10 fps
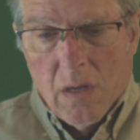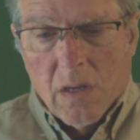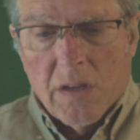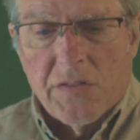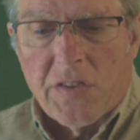
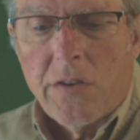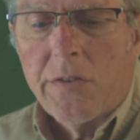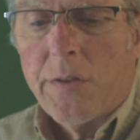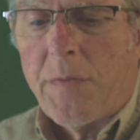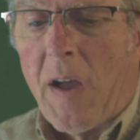
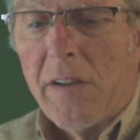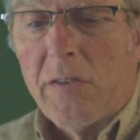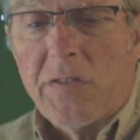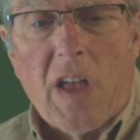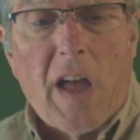Consider the
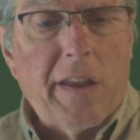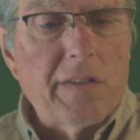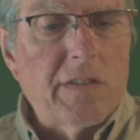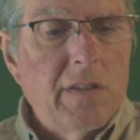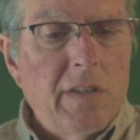file
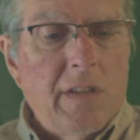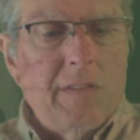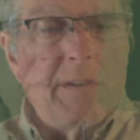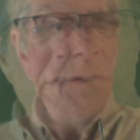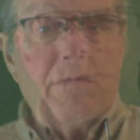size.
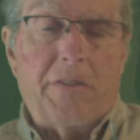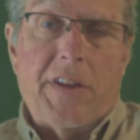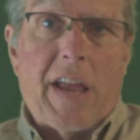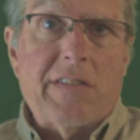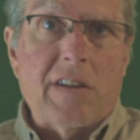There's
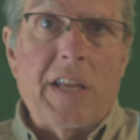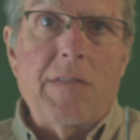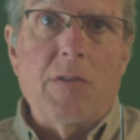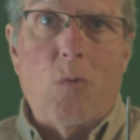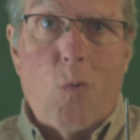actually
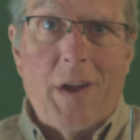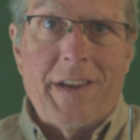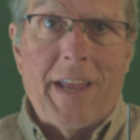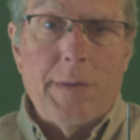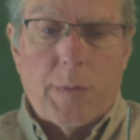even a
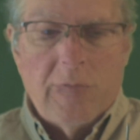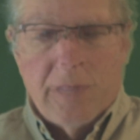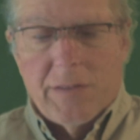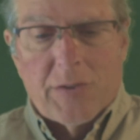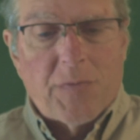1/8.
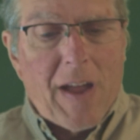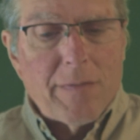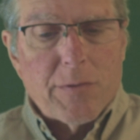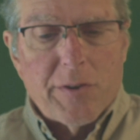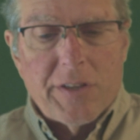There's
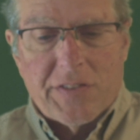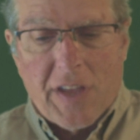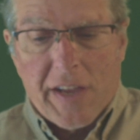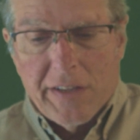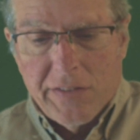
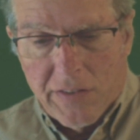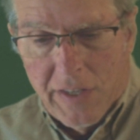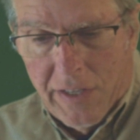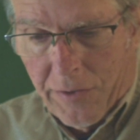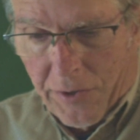5/32,
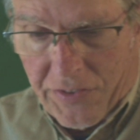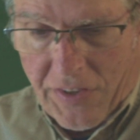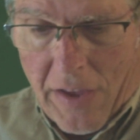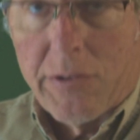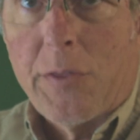there's
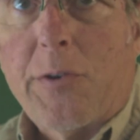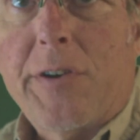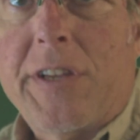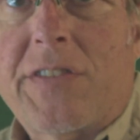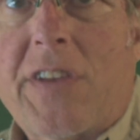
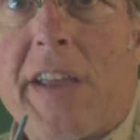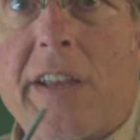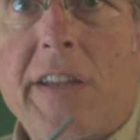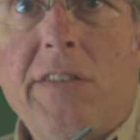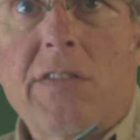
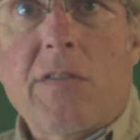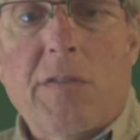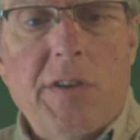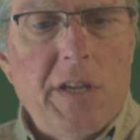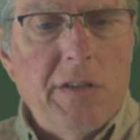7/32
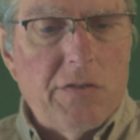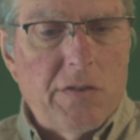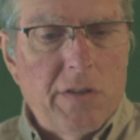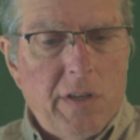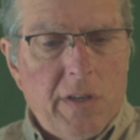of an
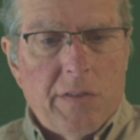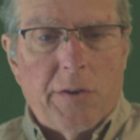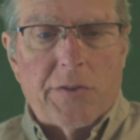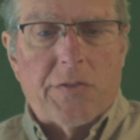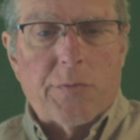inch,
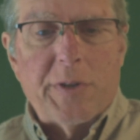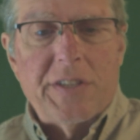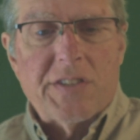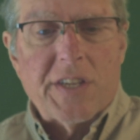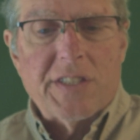there's
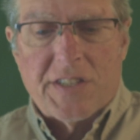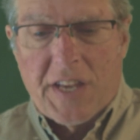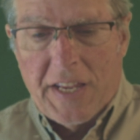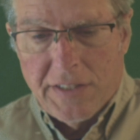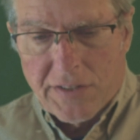
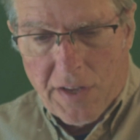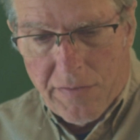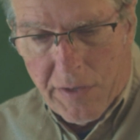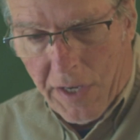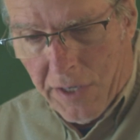3/16
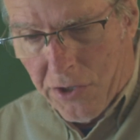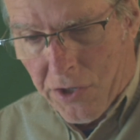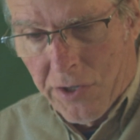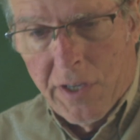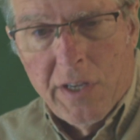of an
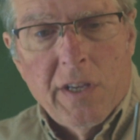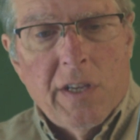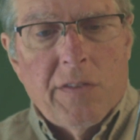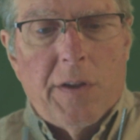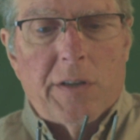inch,
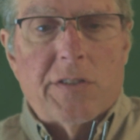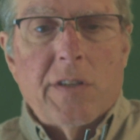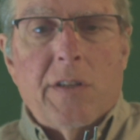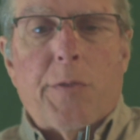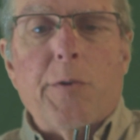there's
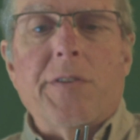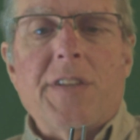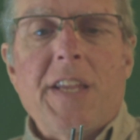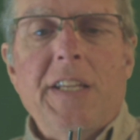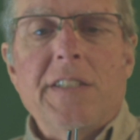
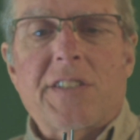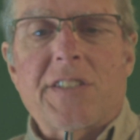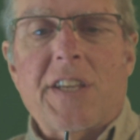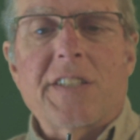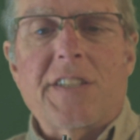
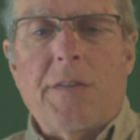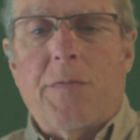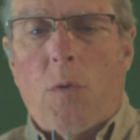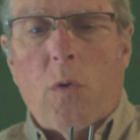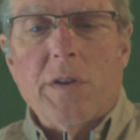
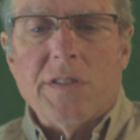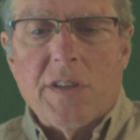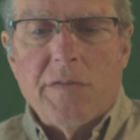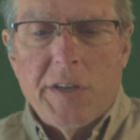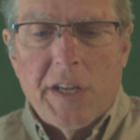
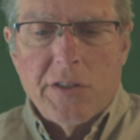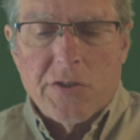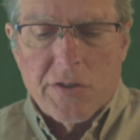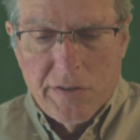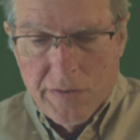13/64 of an
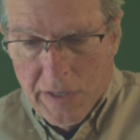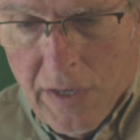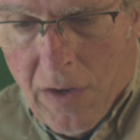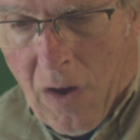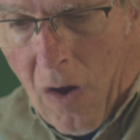inch.
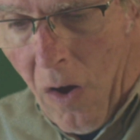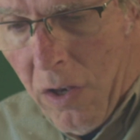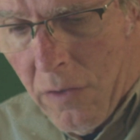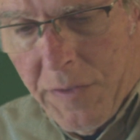All of